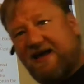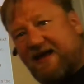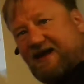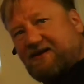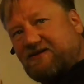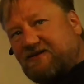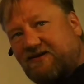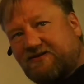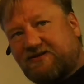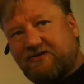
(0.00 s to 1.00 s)
it
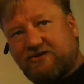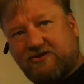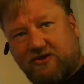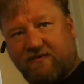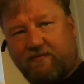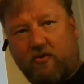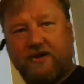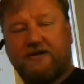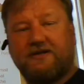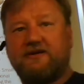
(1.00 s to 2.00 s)
does serve a
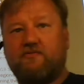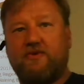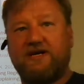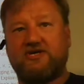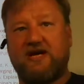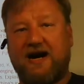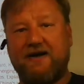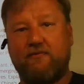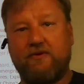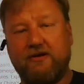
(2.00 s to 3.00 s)
point which I
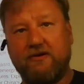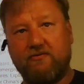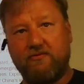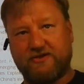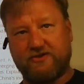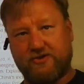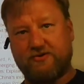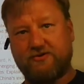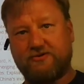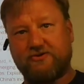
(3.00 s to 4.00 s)
will
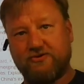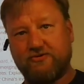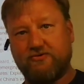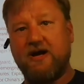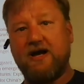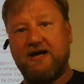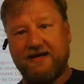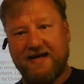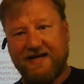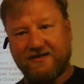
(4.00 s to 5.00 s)
return to
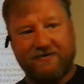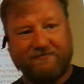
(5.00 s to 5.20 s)
later.